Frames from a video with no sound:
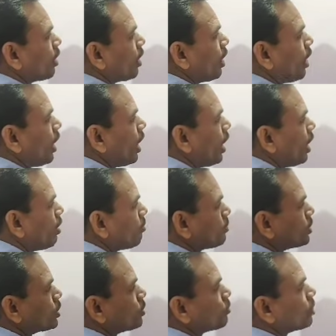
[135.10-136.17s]

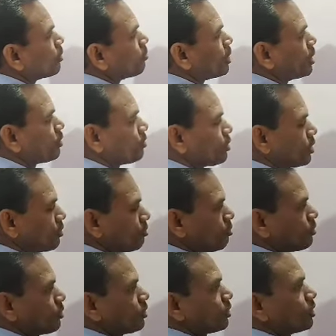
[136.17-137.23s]
helps to the main verb
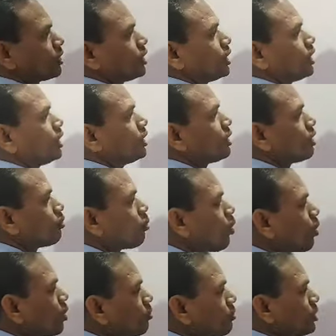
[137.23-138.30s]
in the
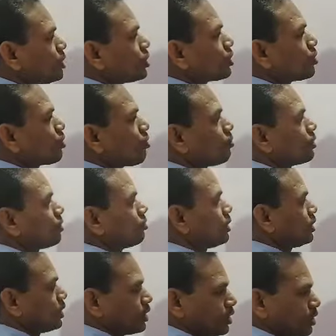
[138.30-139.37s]
formation of the
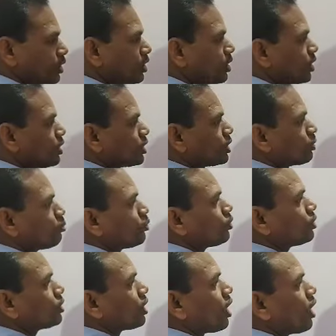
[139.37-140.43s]
meaning.
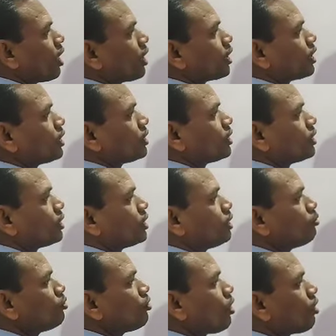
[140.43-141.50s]
Suppose I
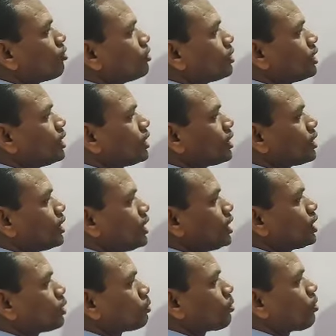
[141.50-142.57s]
remove out this
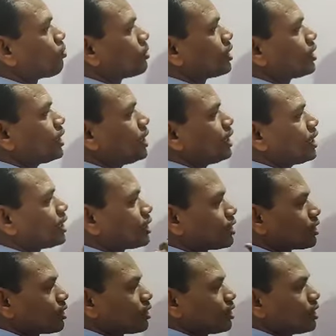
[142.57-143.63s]
is from the
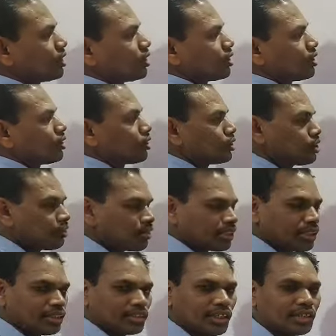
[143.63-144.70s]
sentence. Do you
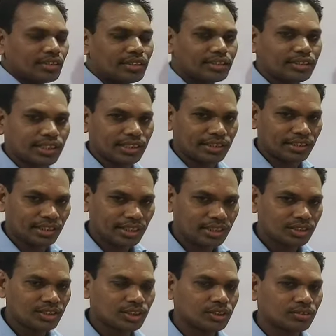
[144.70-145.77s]
think that the
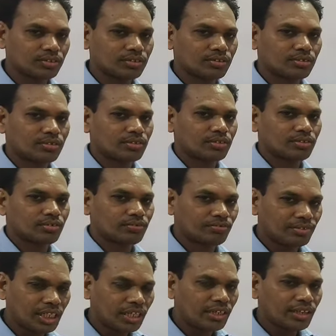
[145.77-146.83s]
sentence
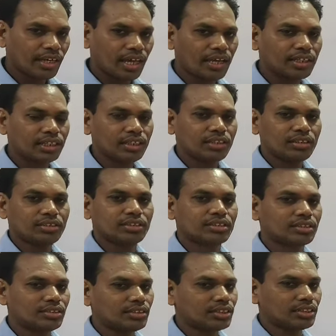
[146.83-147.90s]
will carry
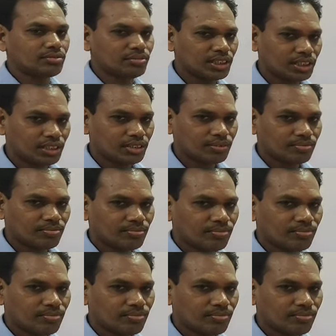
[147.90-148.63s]
certain meaning?